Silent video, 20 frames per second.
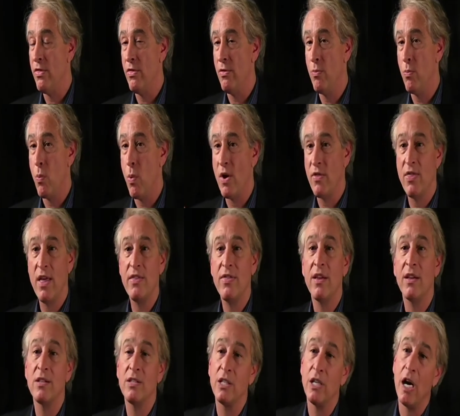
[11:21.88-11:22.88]
what they
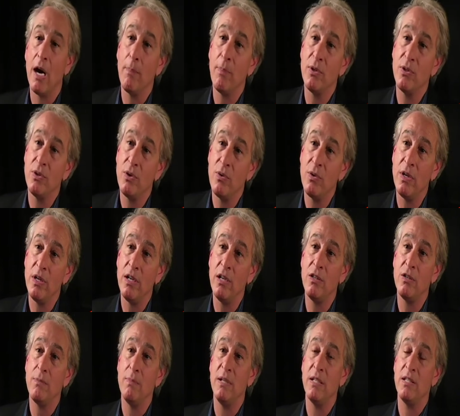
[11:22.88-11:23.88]
think is the opportunity
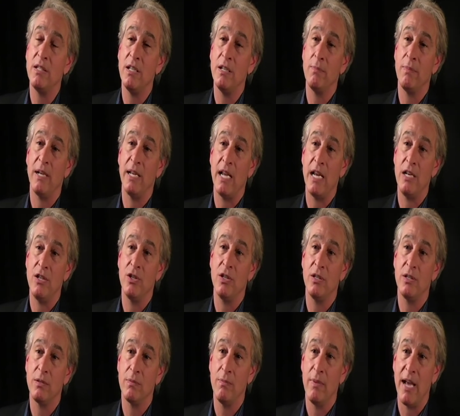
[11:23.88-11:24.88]
to be seen by
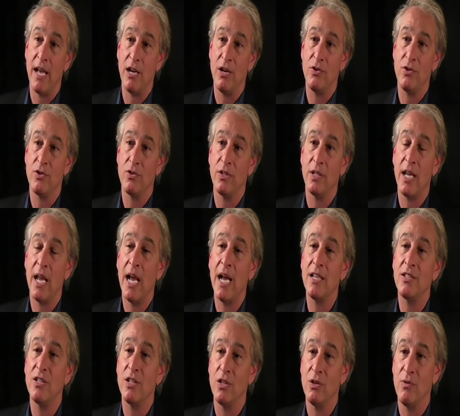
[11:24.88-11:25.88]
agents, managers, and
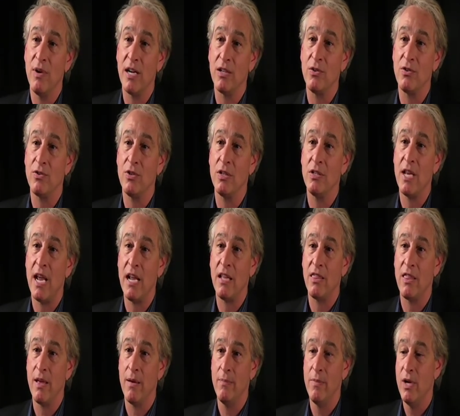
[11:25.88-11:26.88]
casting directors to take
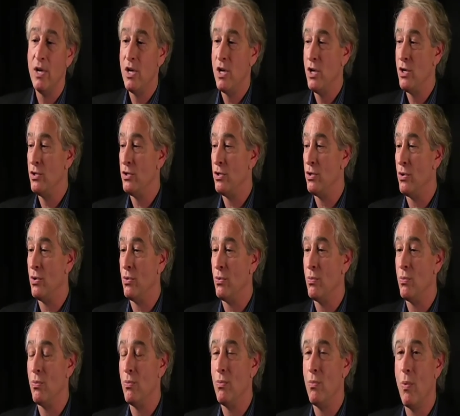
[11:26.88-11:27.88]
them
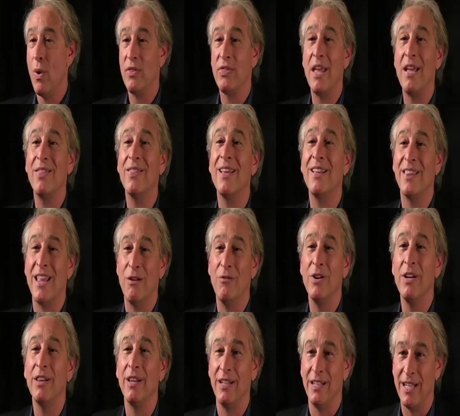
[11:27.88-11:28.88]
to what they think they
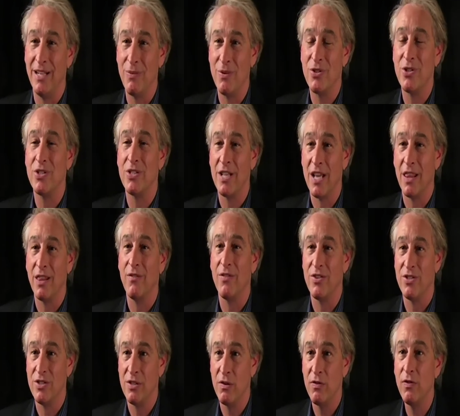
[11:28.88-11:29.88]
really need, which is
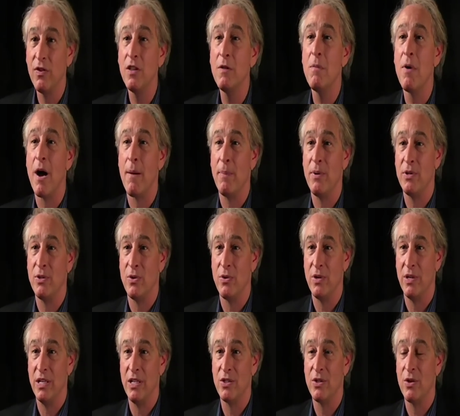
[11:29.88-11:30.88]
television and film
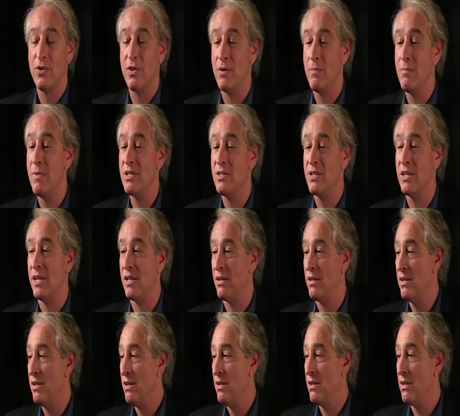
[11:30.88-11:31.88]
opportunity. So they're
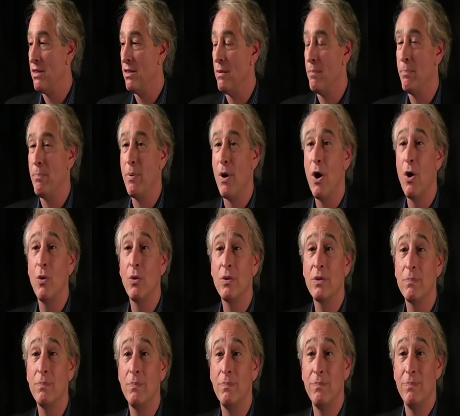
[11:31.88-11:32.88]
missing the boat
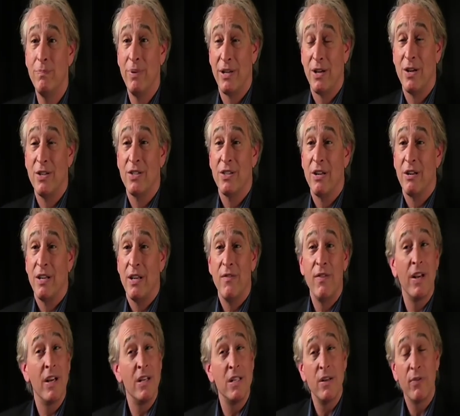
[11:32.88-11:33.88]
because they're
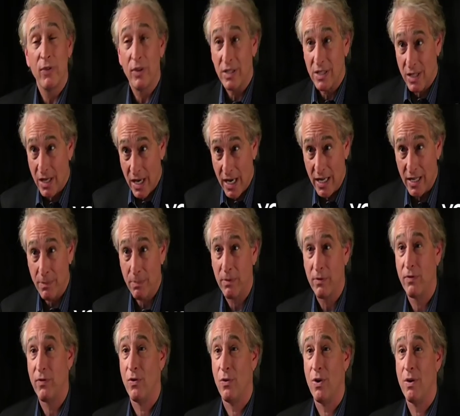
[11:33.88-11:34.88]
giving a different kind of
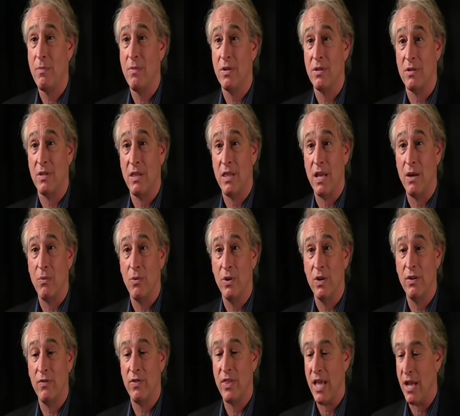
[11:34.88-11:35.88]
performance than they
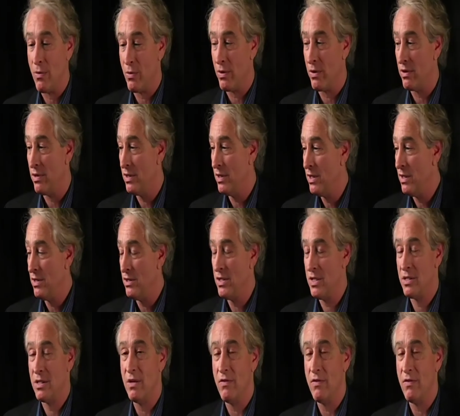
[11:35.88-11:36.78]
would if they were just